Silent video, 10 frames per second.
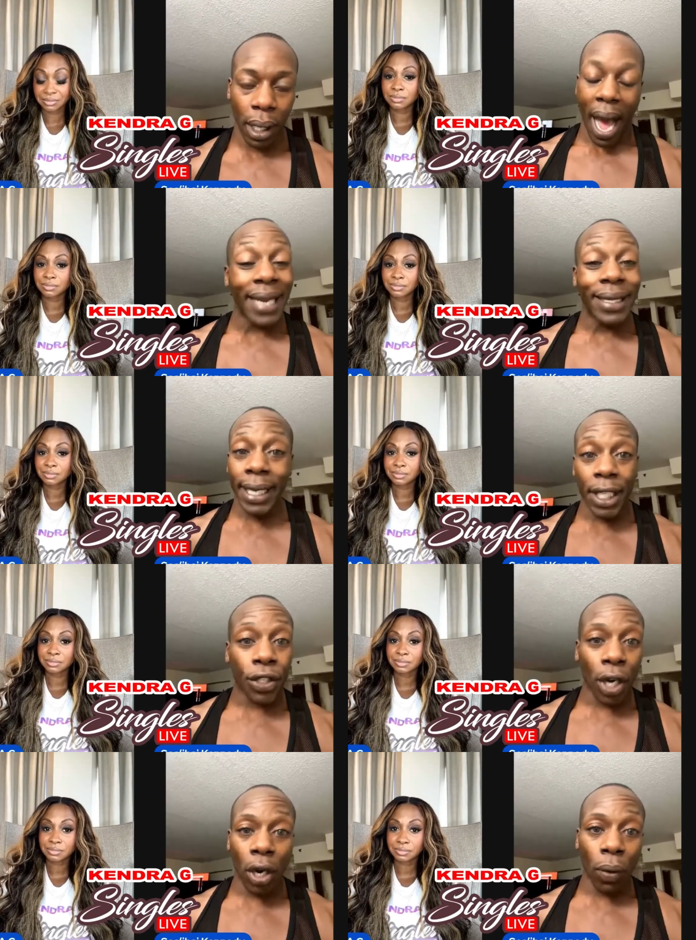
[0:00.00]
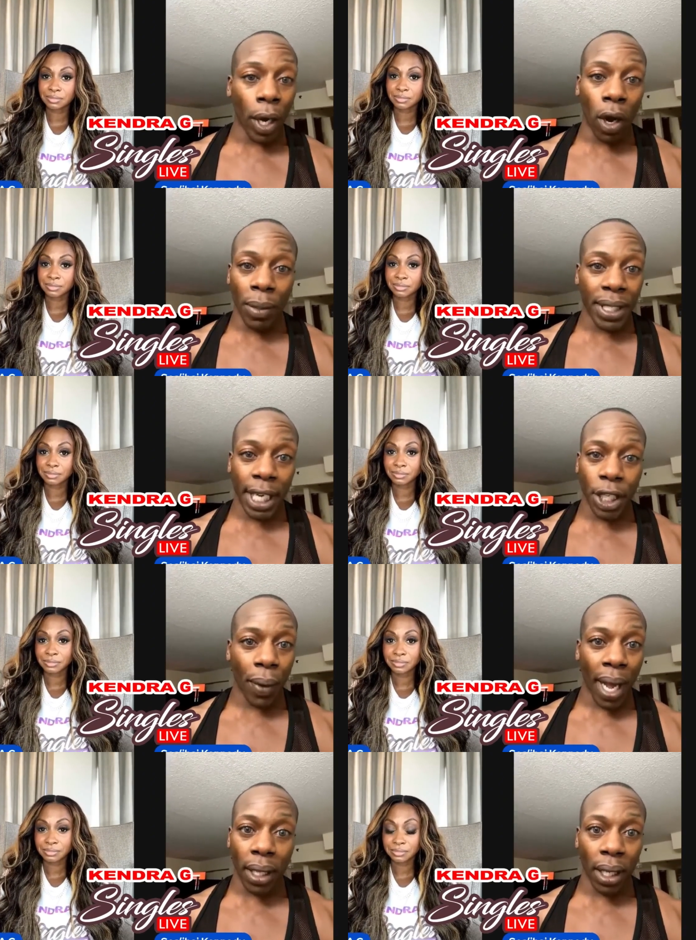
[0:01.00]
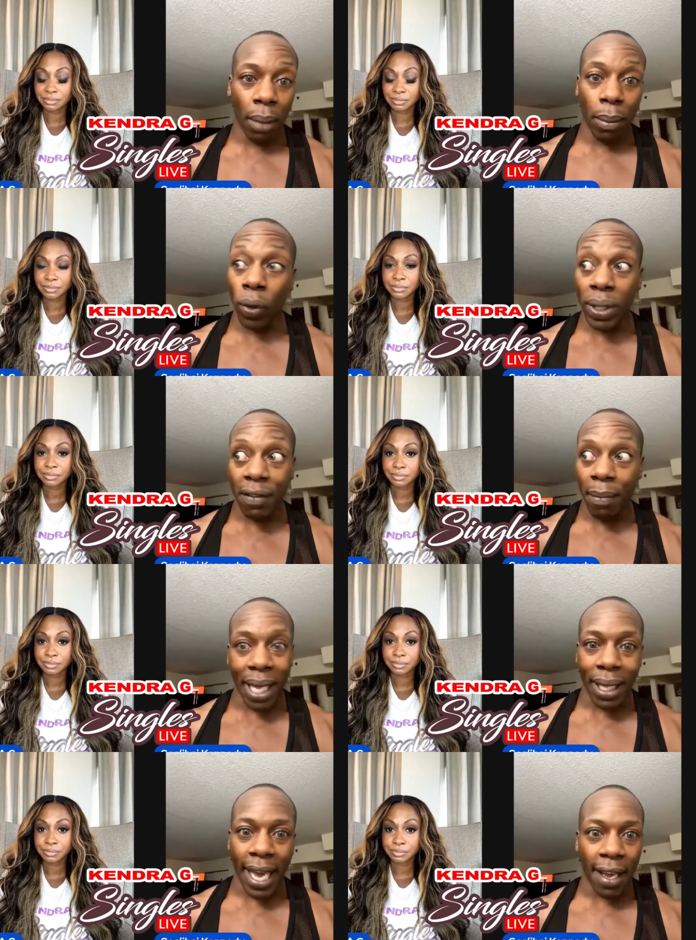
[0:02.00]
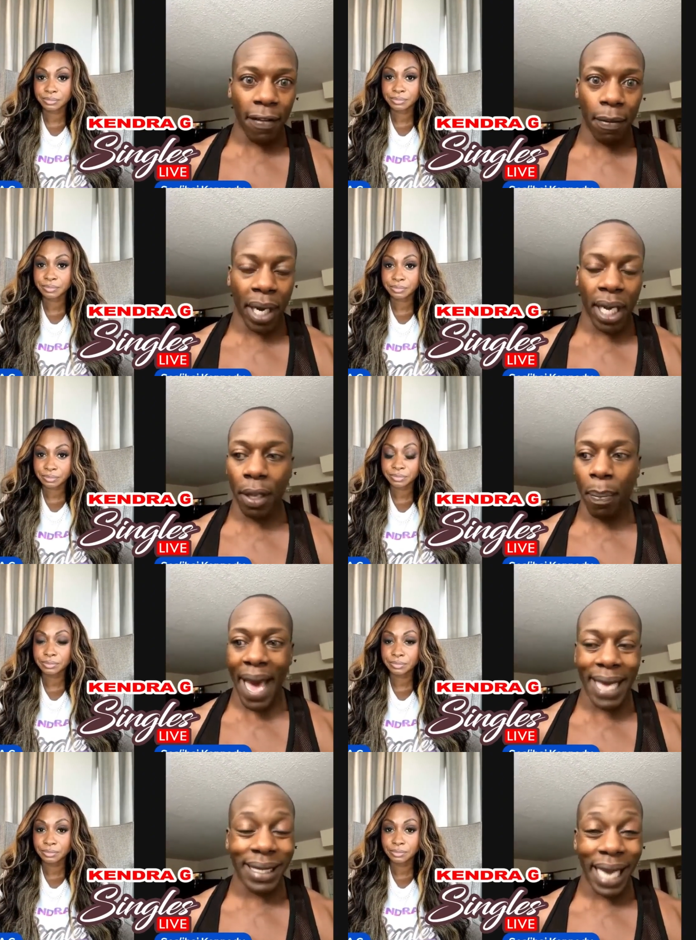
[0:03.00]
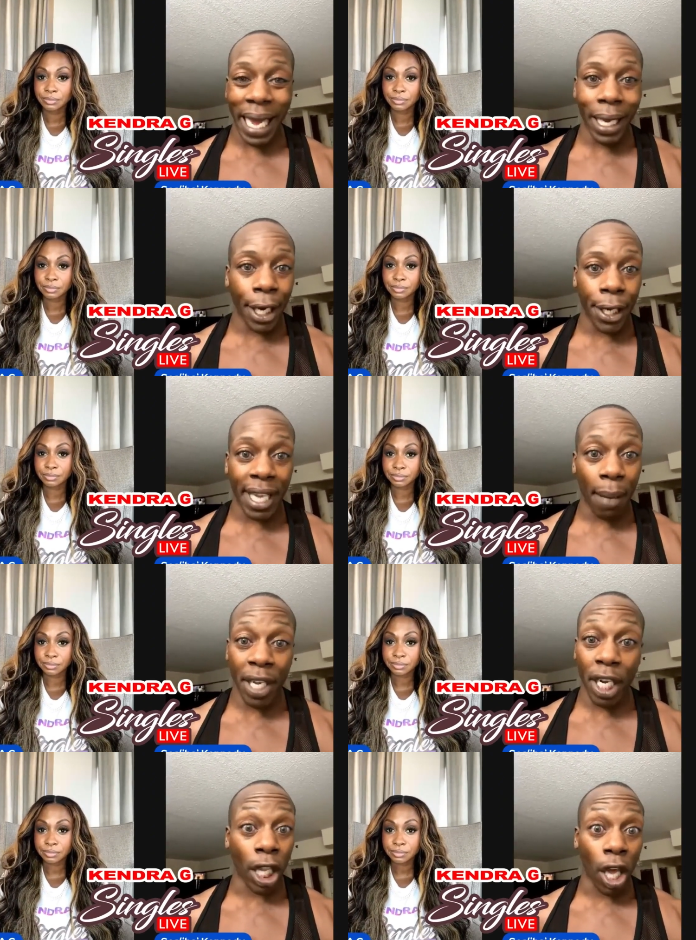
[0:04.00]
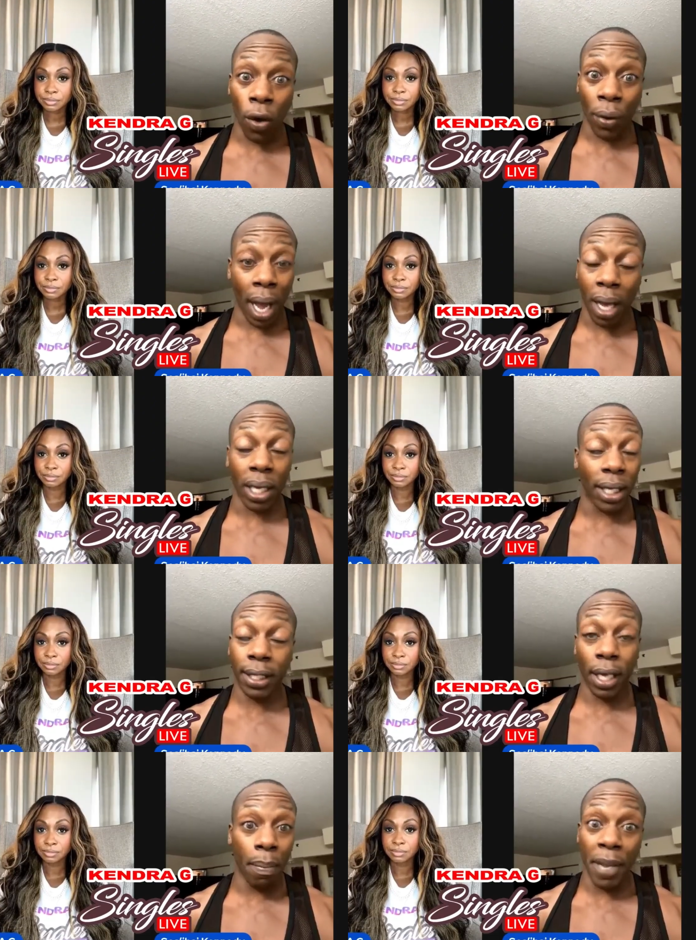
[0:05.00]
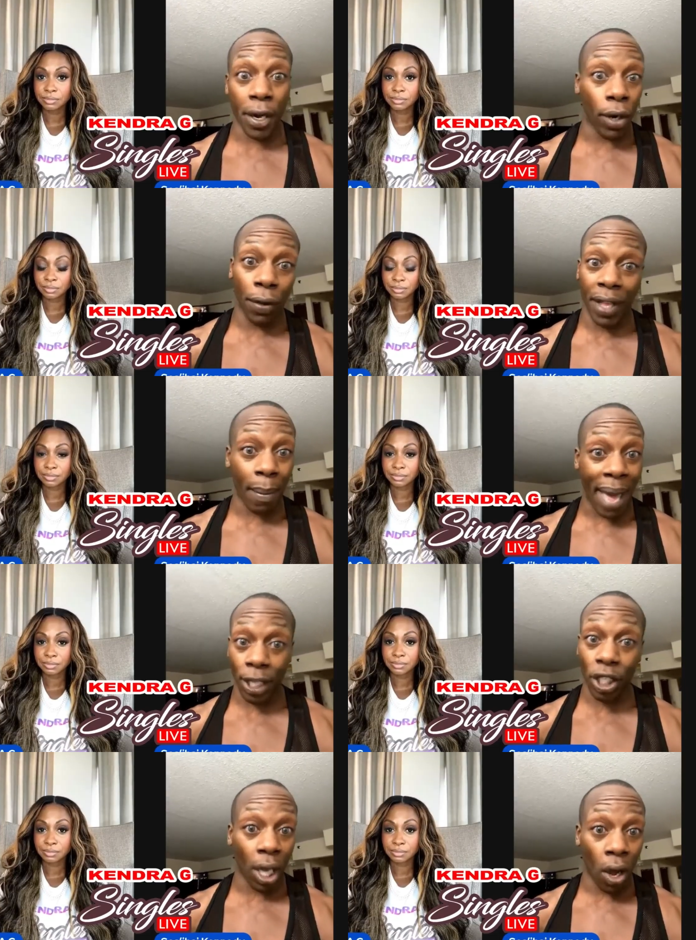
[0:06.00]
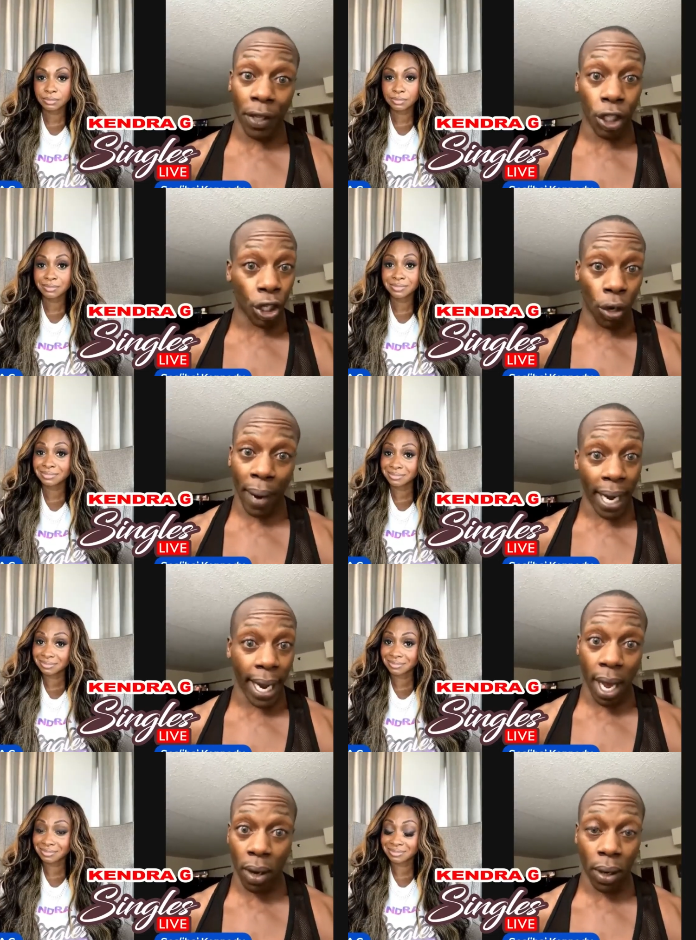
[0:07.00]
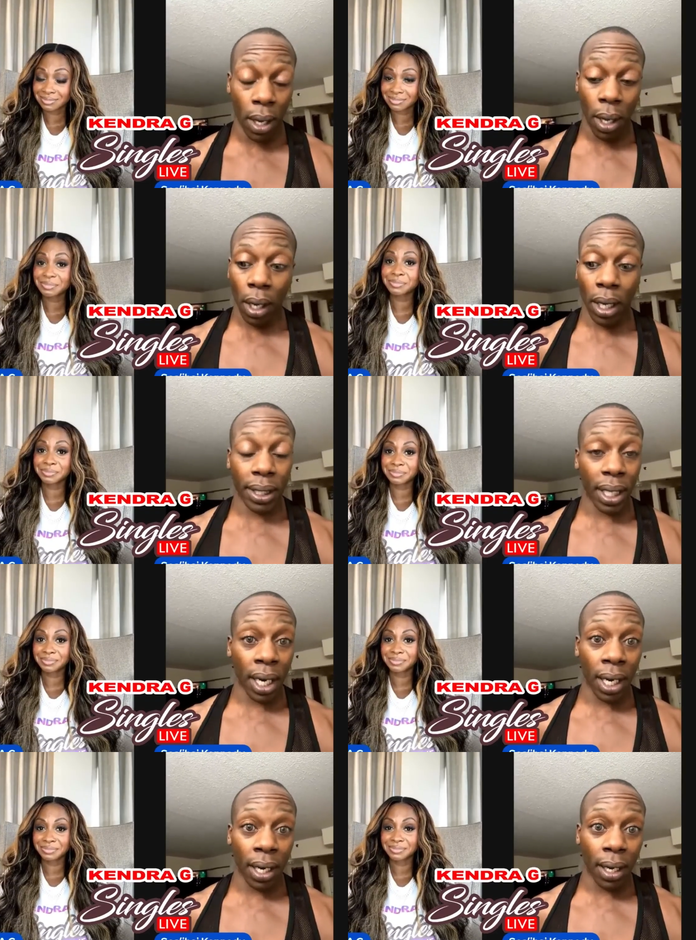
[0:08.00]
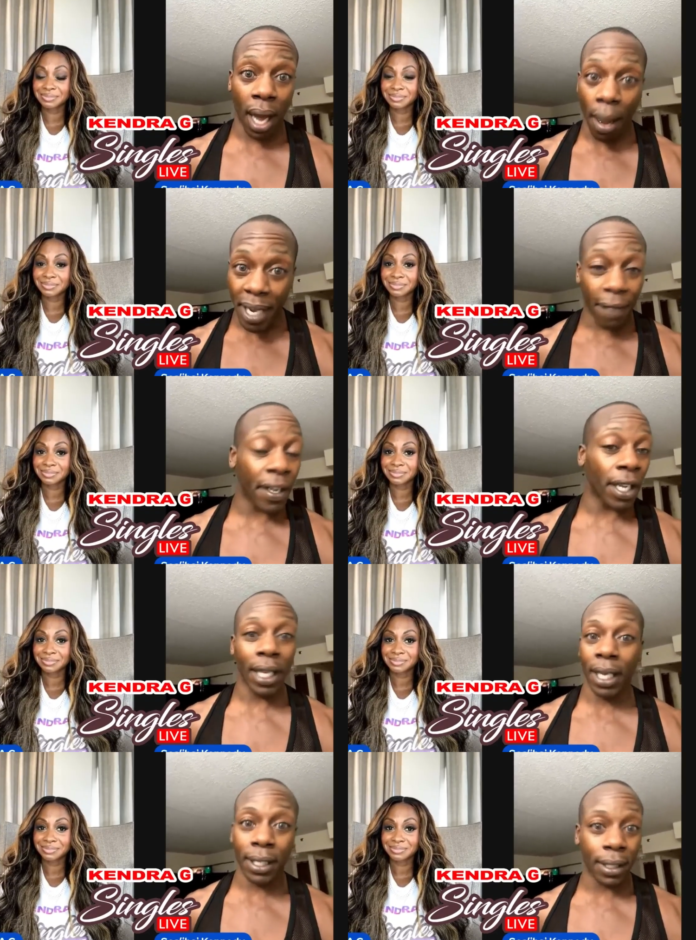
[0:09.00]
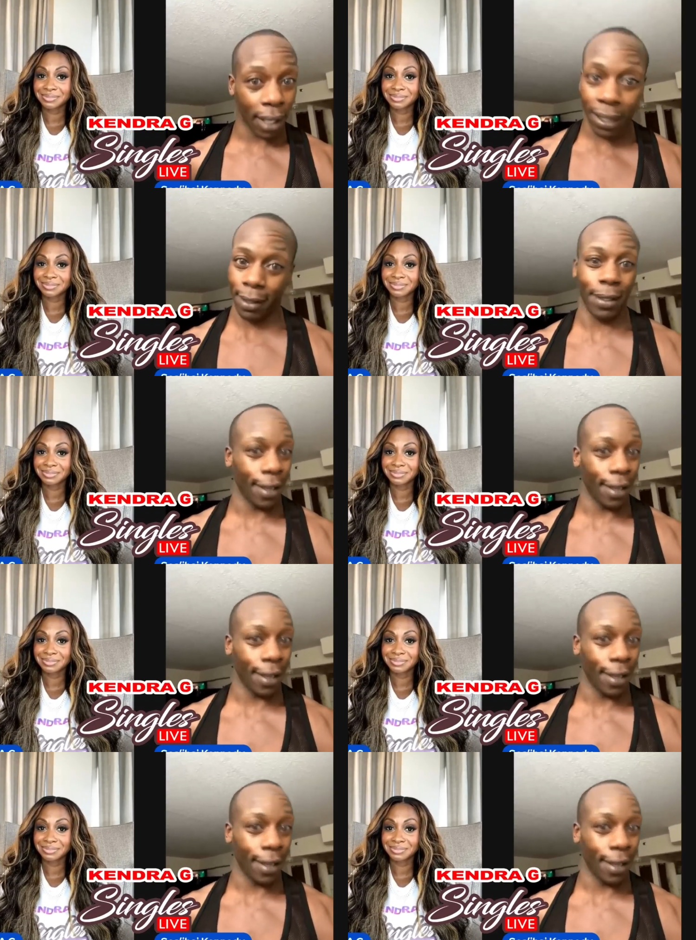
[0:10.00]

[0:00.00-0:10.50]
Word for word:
Speaker 1: I did struggle with homosexuality most of my life, but the past eight years, I've been alone. I, it's a miracle that I'm actually on this show right now, because uh, I'm definitely a, a,